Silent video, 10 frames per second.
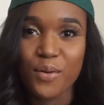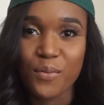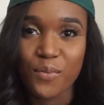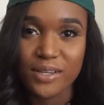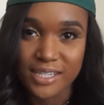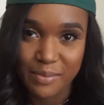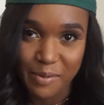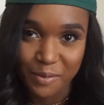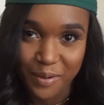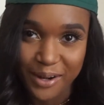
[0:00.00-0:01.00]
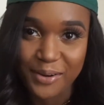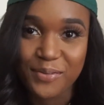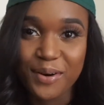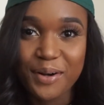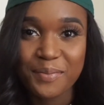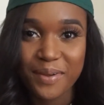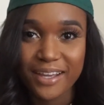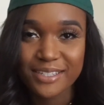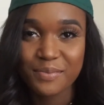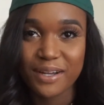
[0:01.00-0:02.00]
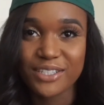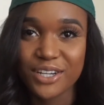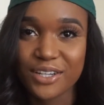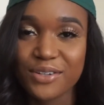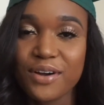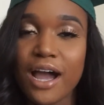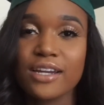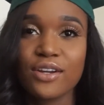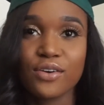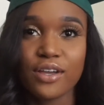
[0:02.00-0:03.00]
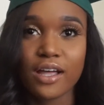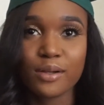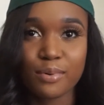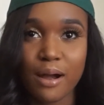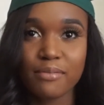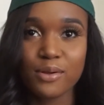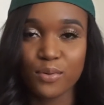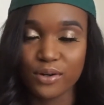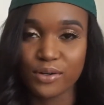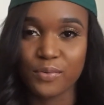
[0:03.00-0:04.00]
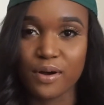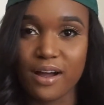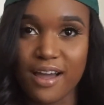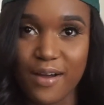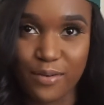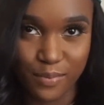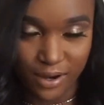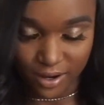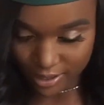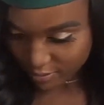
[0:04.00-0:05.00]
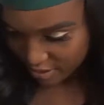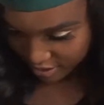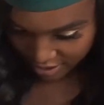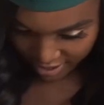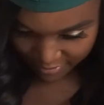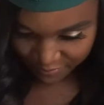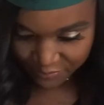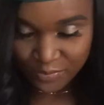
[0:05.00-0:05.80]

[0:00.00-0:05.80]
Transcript: What's up, everybody? Welcome back to my channel. I know y'all are probably wondering why I have on my graduation hat.